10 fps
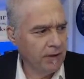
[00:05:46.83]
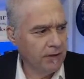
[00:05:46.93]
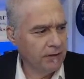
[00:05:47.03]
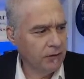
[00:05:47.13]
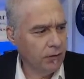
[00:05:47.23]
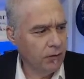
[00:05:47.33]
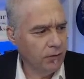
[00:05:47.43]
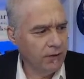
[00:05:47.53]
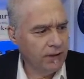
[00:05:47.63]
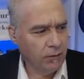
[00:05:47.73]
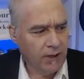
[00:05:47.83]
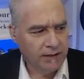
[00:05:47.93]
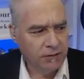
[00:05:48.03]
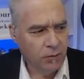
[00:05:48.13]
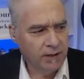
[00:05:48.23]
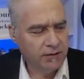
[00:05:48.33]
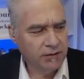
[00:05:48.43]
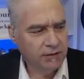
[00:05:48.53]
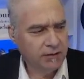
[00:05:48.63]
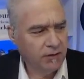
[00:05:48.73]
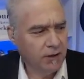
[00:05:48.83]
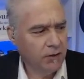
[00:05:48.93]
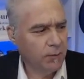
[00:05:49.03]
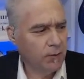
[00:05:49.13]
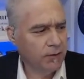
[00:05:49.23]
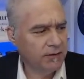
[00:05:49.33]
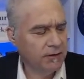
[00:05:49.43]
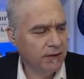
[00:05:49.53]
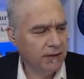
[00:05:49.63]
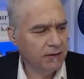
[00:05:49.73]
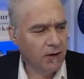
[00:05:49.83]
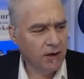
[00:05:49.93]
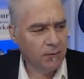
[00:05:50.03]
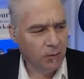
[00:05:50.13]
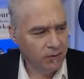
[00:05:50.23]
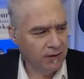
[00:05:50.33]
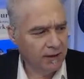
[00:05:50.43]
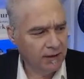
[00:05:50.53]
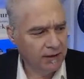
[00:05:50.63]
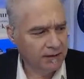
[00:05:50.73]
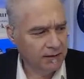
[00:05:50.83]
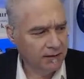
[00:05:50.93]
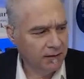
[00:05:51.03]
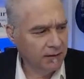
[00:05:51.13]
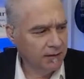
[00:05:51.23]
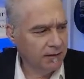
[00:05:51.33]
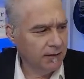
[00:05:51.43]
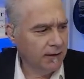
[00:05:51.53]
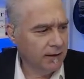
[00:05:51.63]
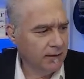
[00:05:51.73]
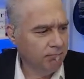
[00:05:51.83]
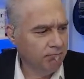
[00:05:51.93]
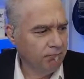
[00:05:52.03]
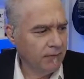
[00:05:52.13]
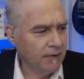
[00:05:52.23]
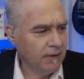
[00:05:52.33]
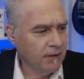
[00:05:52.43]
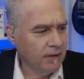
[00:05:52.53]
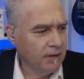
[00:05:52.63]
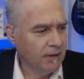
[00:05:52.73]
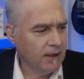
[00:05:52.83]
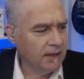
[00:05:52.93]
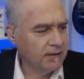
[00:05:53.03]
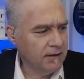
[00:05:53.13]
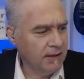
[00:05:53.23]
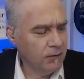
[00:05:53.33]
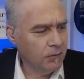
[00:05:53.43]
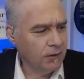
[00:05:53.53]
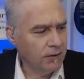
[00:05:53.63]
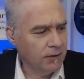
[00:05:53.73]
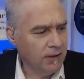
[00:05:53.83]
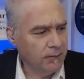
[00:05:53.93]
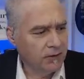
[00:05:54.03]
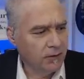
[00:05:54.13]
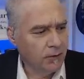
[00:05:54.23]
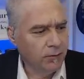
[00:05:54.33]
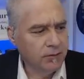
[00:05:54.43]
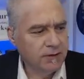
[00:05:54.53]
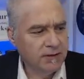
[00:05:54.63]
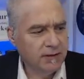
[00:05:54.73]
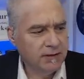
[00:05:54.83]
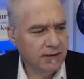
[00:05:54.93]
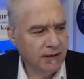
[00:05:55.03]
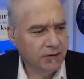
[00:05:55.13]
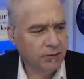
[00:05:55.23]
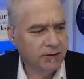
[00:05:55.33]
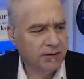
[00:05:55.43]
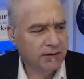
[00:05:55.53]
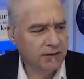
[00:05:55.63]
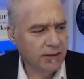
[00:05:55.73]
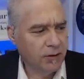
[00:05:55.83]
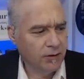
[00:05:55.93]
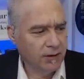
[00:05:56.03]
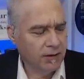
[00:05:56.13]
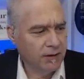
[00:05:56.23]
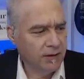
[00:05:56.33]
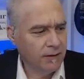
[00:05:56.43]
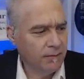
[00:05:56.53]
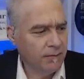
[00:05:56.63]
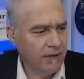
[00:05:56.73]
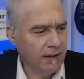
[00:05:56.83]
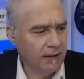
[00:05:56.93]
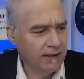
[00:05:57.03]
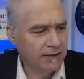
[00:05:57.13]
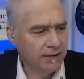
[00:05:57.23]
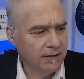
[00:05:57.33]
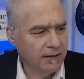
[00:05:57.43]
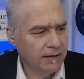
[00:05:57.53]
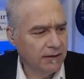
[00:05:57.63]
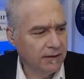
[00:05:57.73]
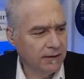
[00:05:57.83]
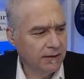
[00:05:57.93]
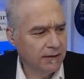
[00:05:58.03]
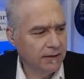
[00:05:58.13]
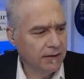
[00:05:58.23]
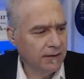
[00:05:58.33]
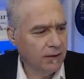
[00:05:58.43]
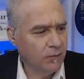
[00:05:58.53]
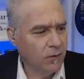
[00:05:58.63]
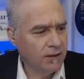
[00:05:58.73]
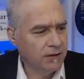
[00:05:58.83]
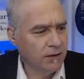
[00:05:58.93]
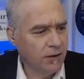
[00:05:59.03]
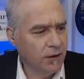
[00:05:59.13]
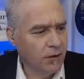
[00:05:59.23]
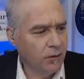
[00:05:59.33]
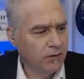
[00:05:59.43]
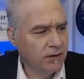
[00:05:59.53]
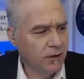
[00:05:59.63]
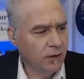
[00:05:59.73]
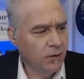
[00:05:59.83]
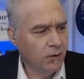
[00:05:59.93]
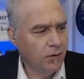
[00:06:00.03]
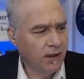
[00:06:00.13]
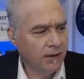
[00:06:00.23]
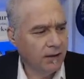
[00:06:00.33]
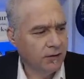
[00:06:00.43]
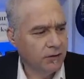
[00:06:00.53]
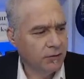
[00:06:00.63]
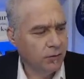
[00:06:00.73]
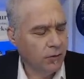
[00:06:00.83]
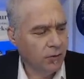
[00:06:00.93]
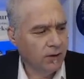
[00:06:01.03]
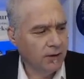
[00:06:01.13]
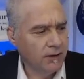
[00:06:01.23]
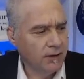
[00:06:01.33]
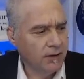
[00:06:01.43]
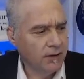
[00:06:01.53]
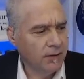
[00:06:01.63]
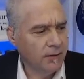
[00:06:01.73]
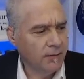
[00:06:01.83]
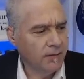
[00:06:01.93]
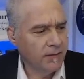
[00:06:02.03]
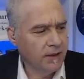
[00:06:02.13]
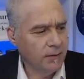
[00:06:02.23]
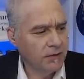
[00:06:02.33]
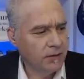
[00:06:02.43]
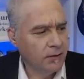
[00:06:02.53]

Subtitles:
So they don't ask questions of the other person. They talk more than they listen. A nasty networker keeps their own interests secret. They listen and want to know, to own and control. Keeps their